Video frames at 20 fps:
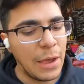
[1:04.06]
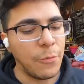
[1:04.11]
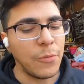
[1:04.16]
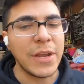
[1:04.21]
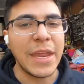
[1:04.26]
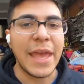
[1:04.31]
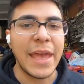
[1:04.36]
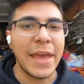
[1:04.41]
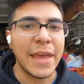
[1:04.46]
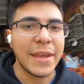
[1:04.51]
went
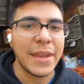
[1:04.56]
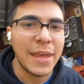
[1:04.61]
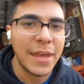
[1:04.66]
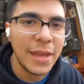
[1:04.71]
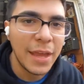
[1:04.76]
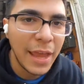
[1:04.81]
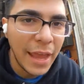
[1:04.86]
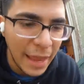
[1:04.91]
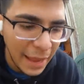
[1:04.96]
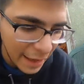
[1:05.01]
ahead
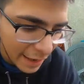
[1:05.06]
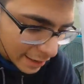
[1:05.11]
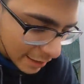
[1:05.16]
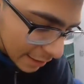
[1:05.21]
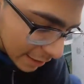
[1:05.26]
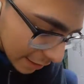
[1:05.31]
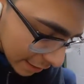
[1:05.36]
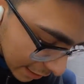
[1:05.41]
and